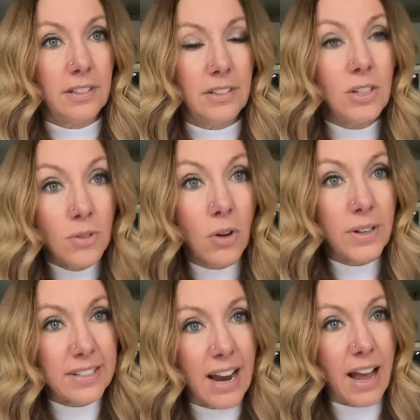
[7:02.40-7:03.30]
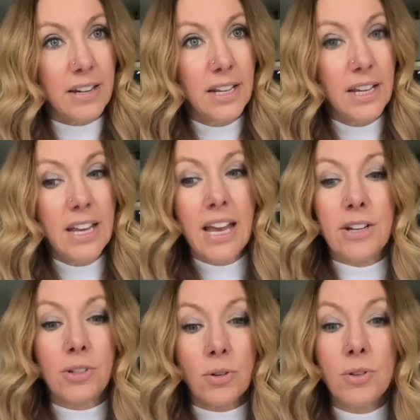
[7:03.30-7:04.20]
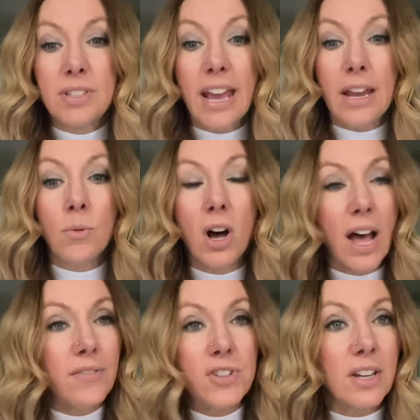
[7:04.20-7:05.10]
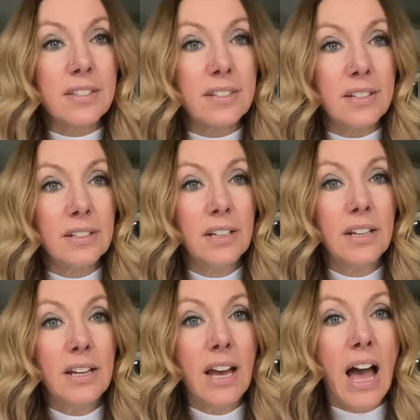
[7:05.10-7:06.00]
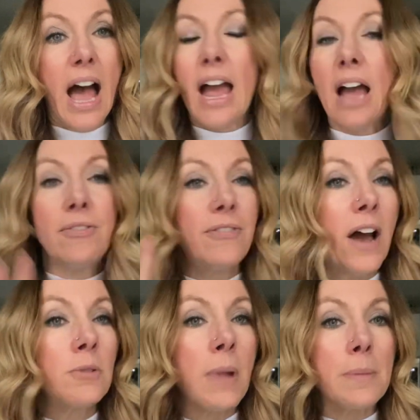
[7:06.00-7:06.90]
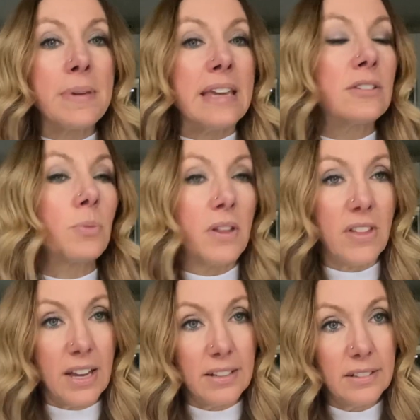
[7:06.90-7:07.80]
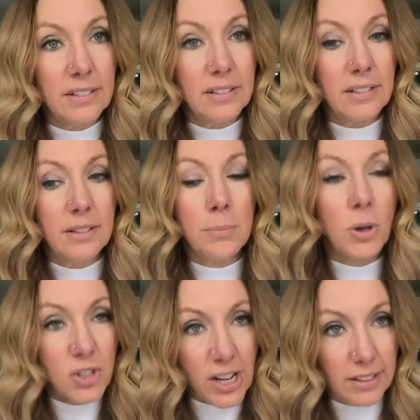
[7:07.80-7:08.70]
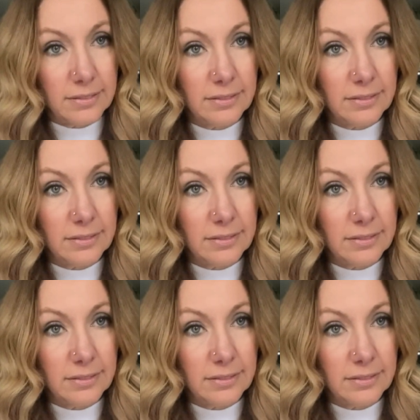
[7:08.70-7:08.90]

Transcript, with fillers: You know, it's not. And so you say, well, I've just, I, I found my peace with it. Bullshit.